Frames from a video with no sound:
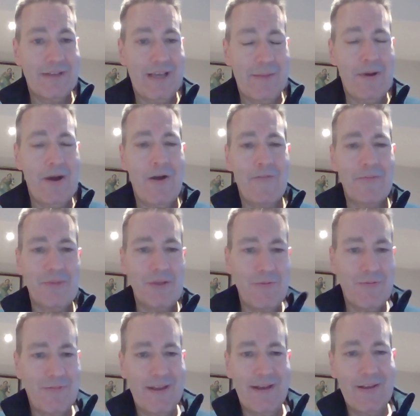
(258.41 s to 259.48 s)
Apart from you
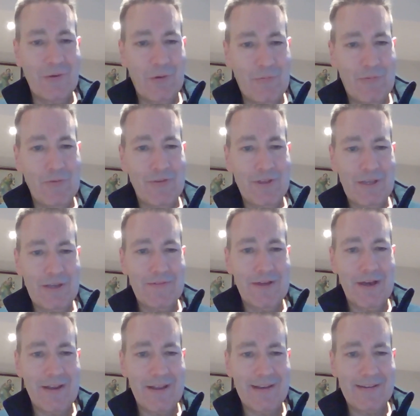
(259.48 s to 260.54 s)
feeling awful that you've
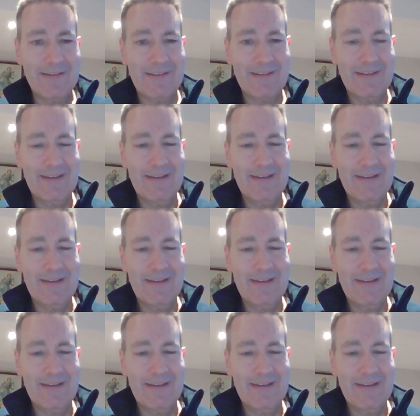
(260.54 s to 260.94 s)
done it,